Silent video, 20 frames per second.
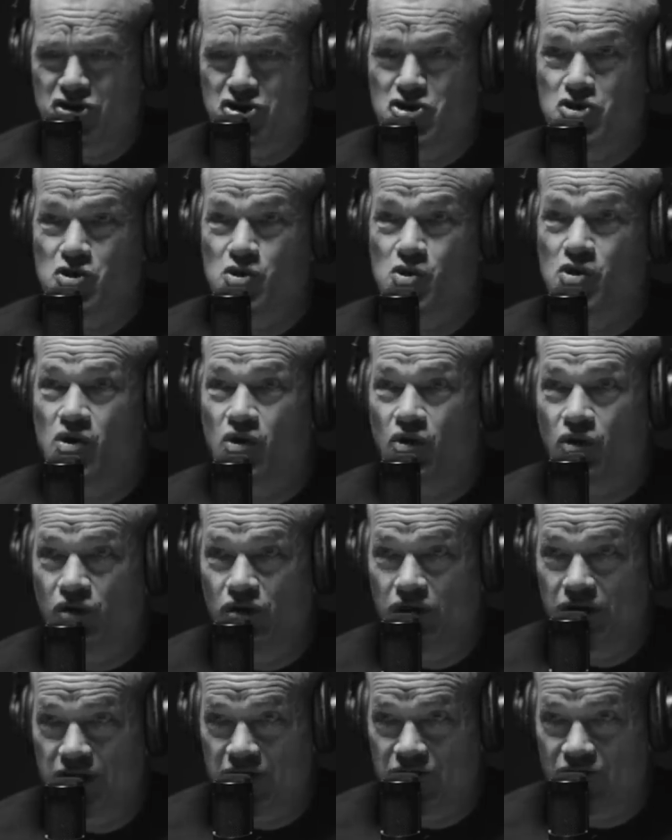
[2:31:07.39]

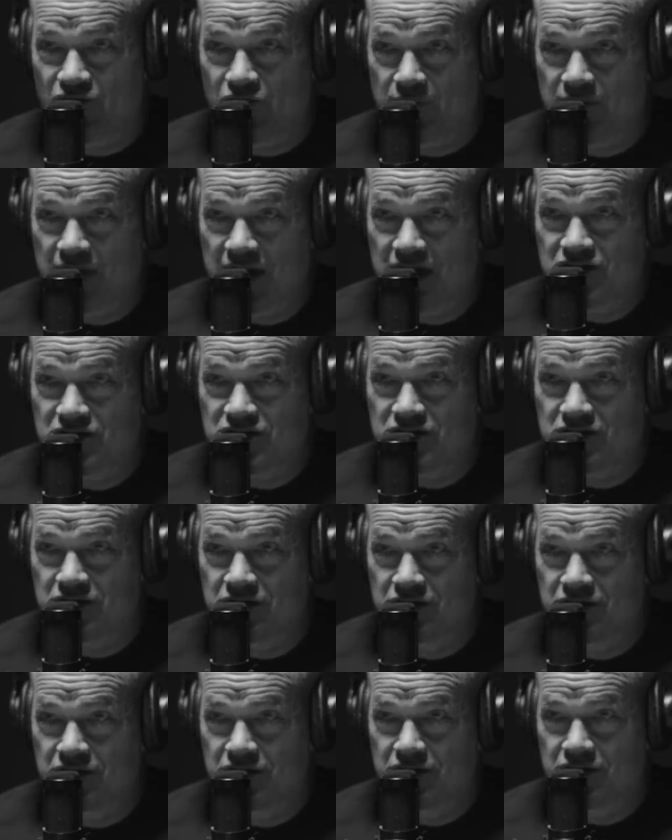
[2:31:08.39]
Google information,
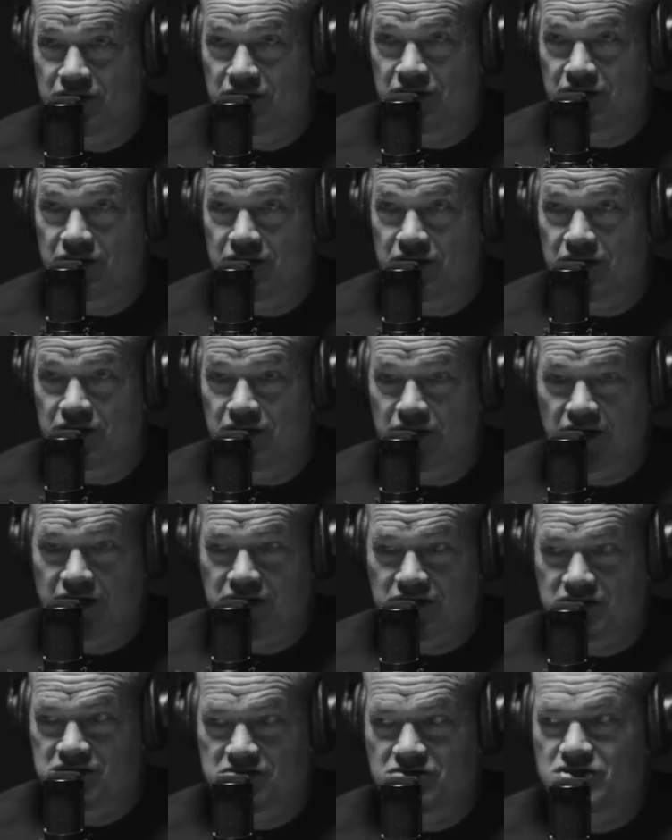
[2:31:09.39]
mm -hmm.
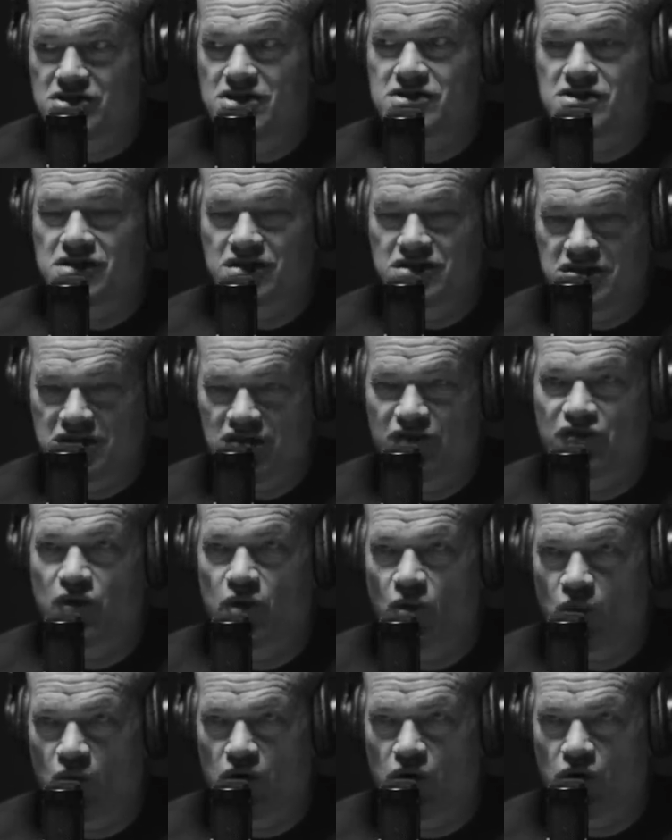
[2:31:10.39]
it's just a
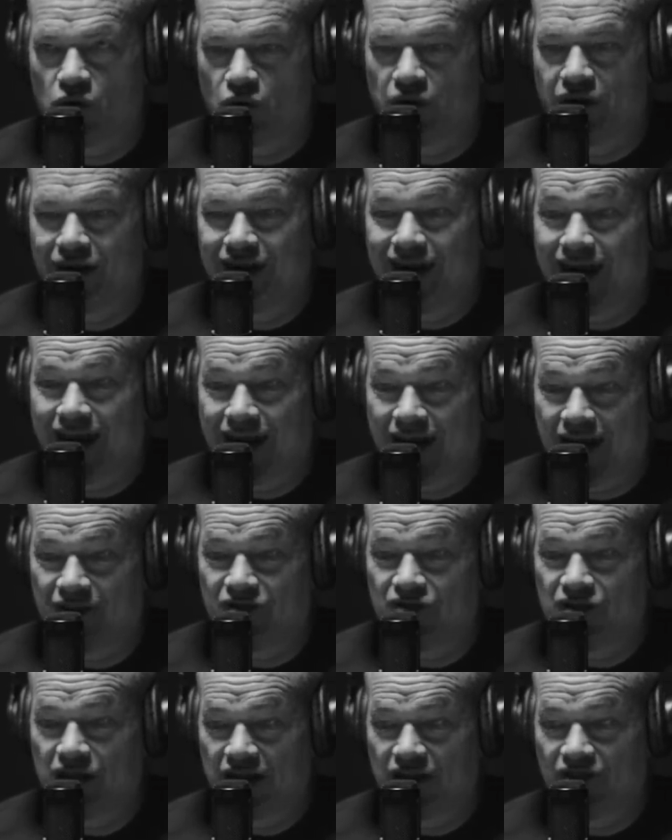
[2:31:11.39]
different world. And I
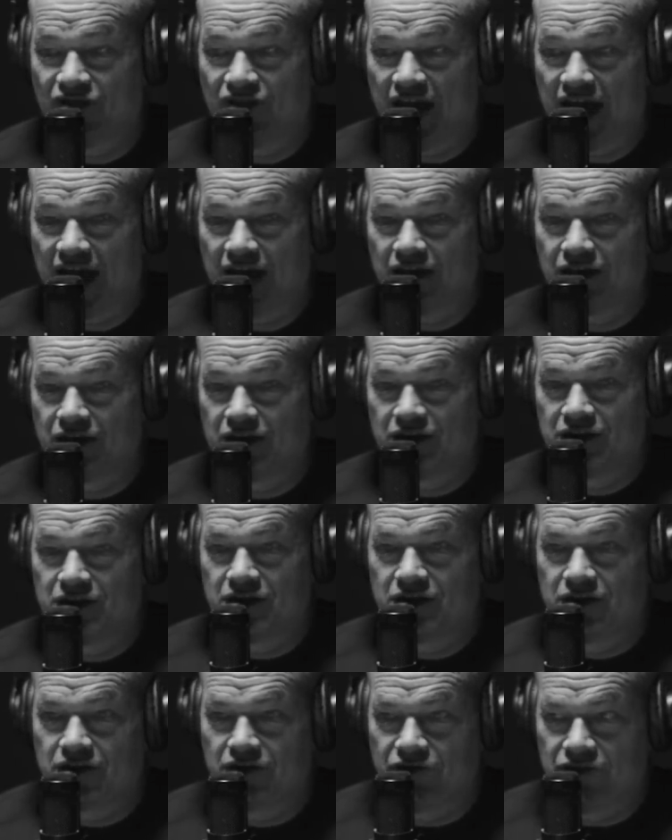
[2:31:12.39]
think that
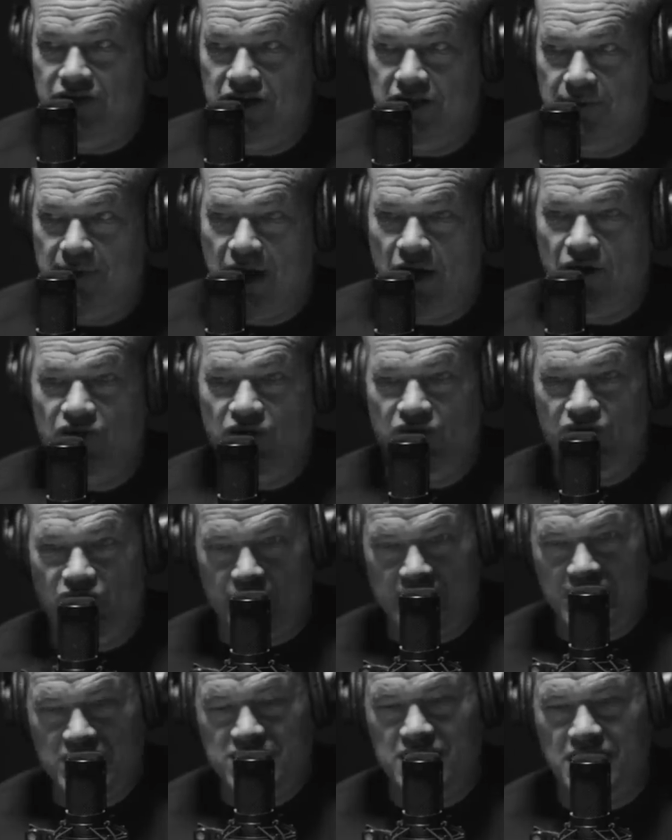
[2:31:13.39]
the amount of
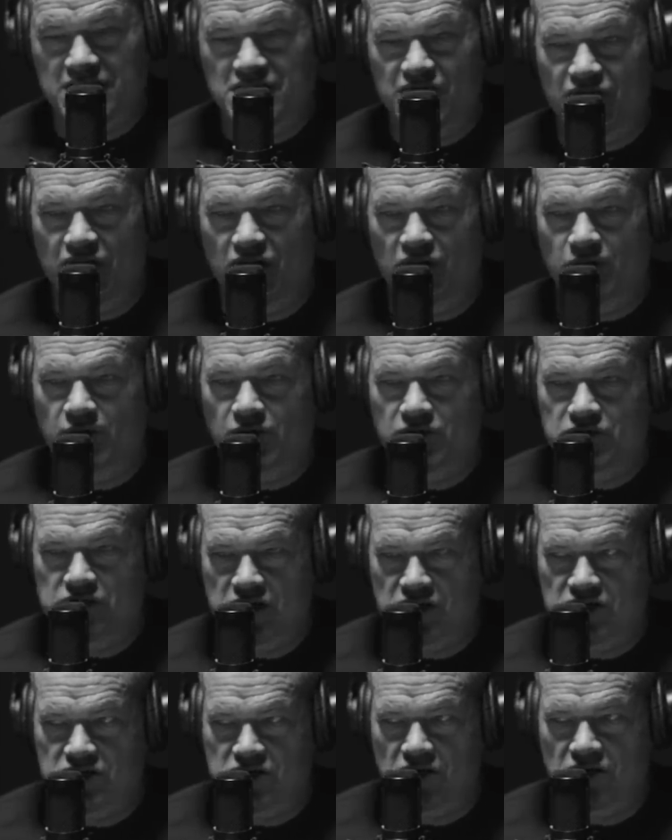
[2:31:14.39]
information that's available is
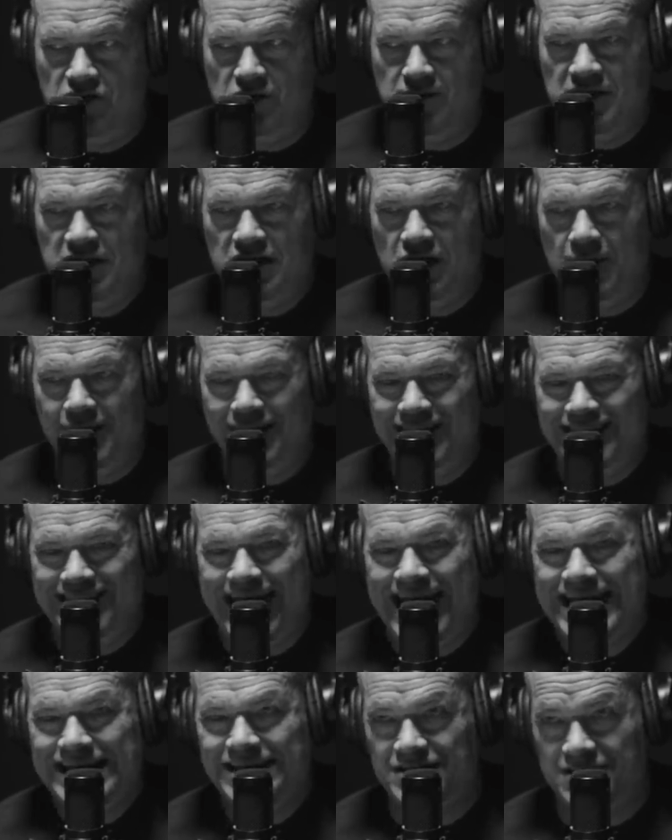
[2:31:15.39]
going to start to become
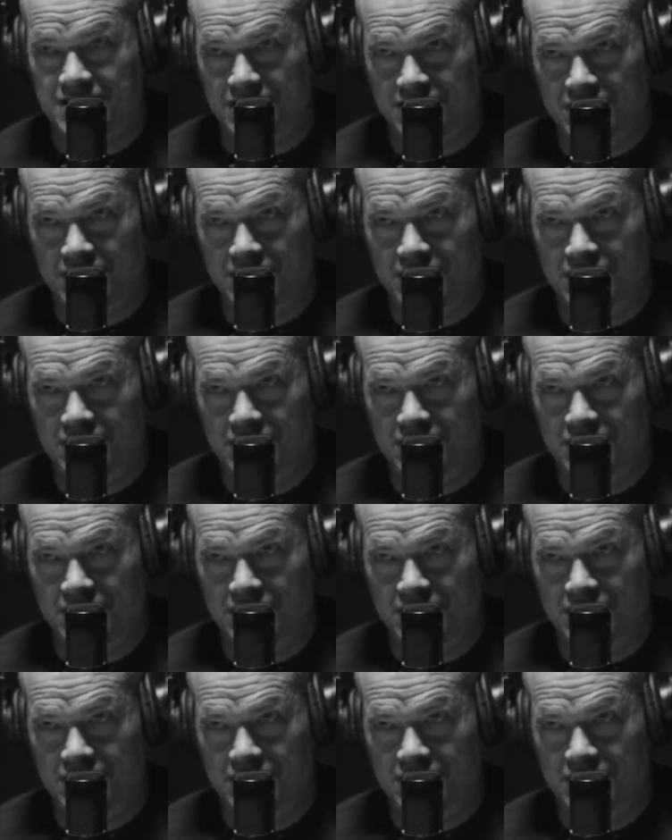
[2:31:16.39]
a light